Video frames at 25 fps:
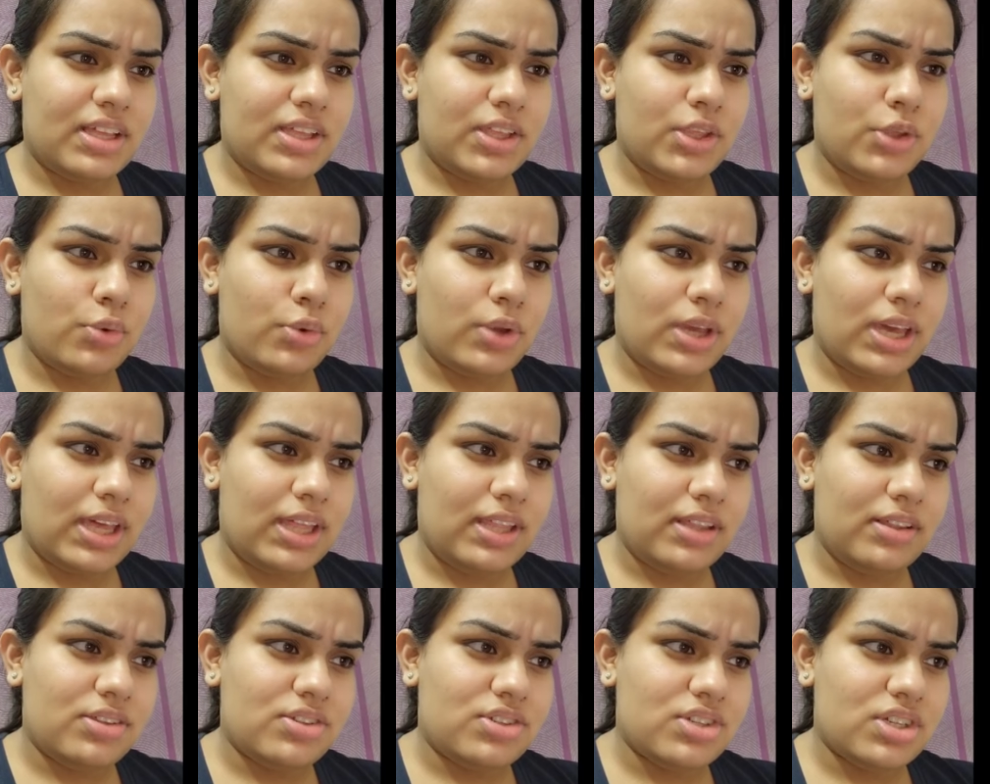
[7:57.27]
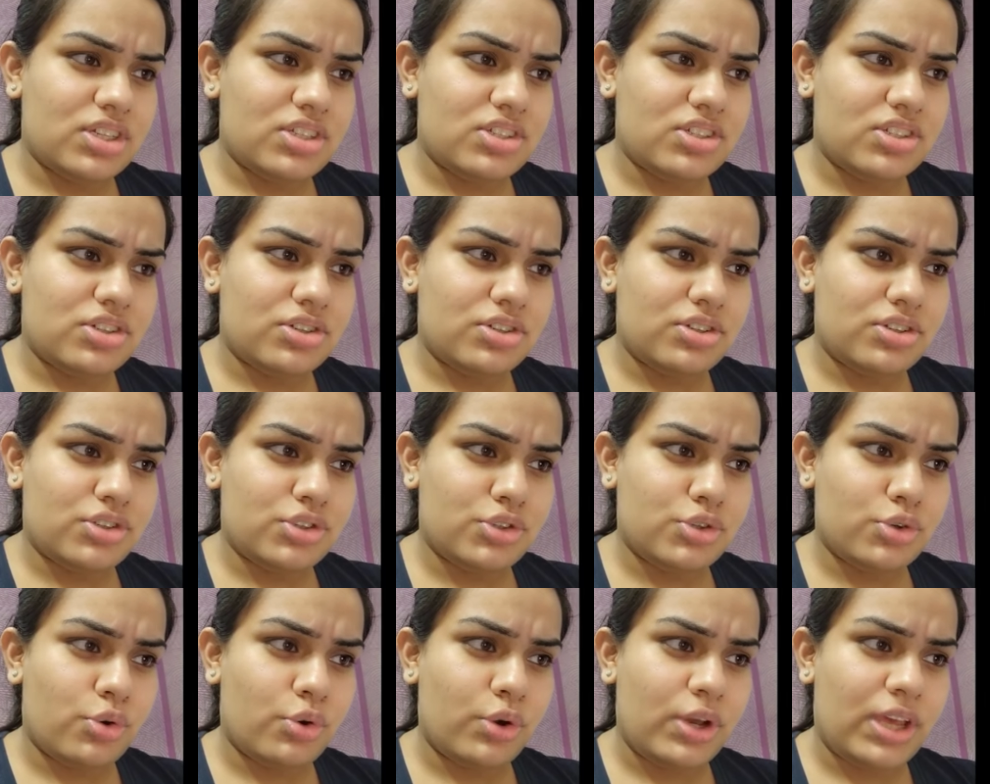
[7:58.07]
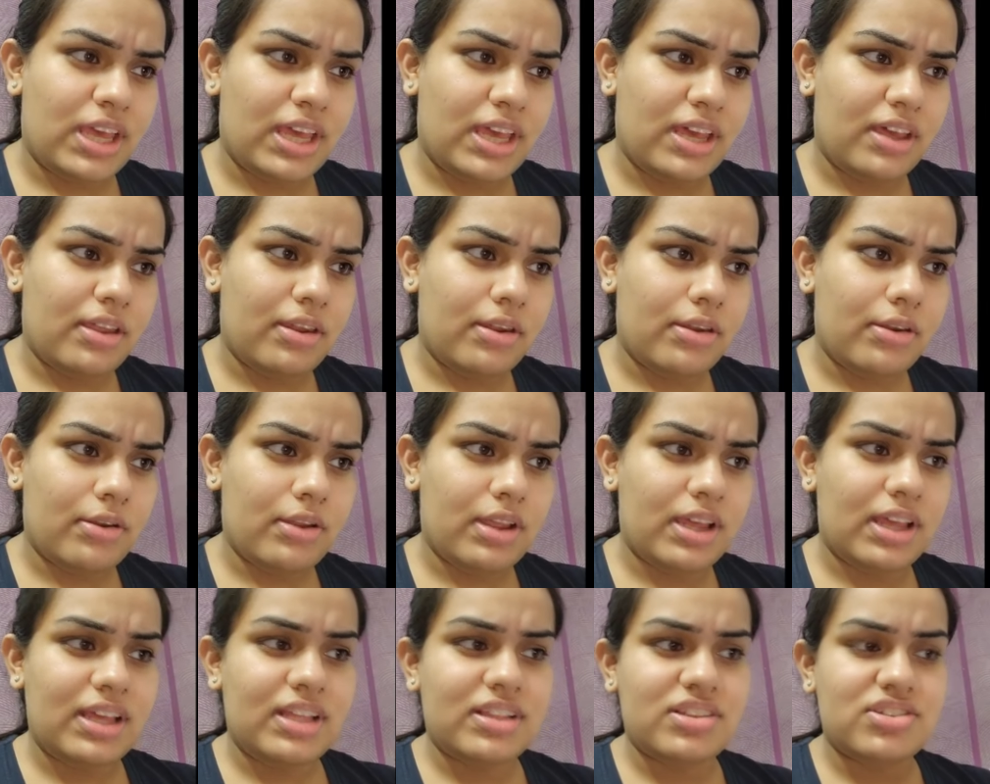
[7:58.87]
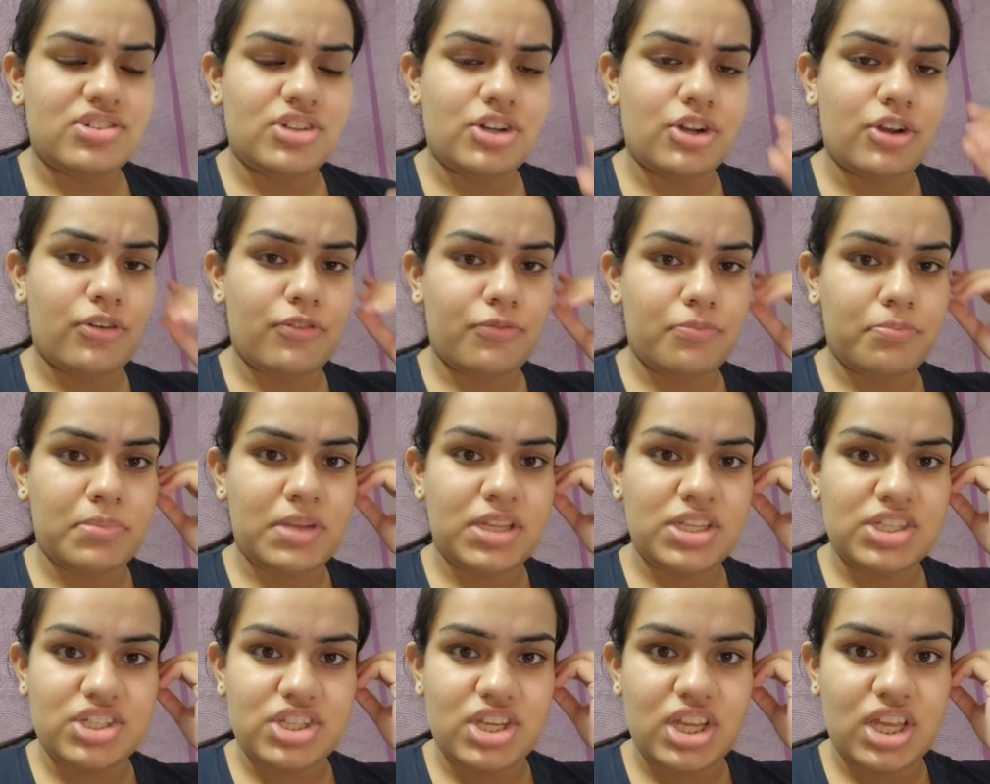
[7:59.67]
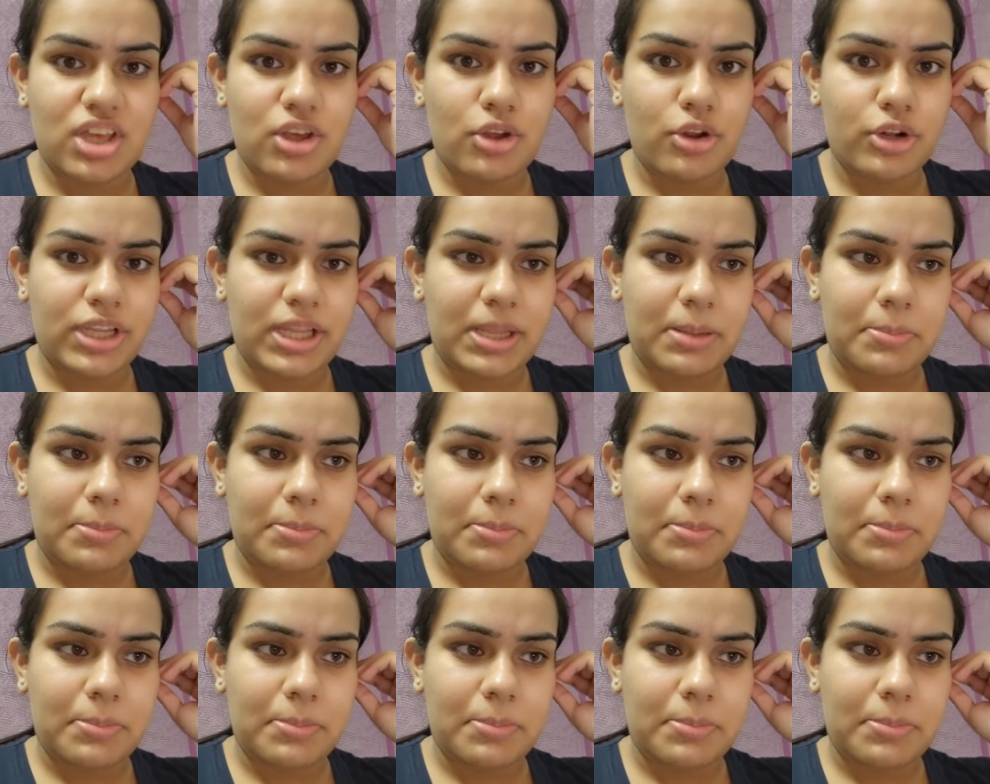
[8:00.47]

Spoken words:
you can just show here instead of mentioning your